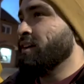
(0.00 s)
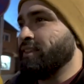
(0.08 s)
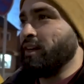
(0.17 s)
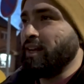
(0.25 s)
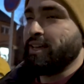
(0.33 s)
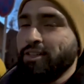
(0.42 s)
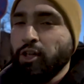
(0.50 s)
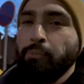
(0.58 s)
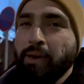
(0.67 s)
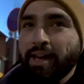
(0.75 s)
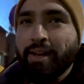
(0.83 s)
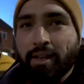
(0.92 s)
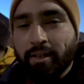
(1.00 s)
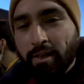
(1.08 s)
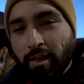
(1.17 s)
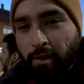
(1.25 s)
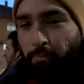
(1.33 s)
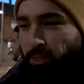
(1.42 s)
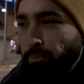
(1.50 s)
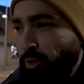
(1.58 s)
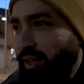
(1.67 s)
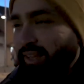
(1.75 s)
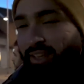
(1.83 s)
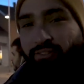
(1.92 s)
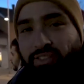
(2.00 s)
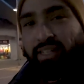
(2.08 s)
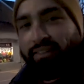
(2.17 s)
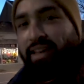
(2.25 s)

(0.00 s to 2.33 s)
They're like nomadic people that live in the